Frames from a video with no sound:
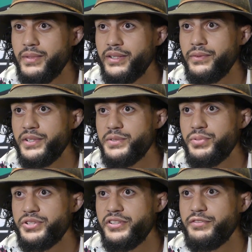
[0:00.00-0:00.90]
Like, when I was
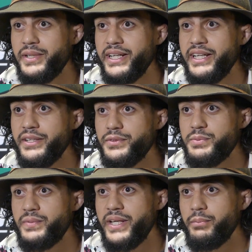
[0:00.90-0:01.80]
pushing off my knee, it was
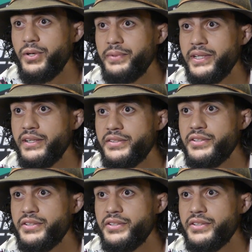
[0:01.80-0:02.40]
kept popping out.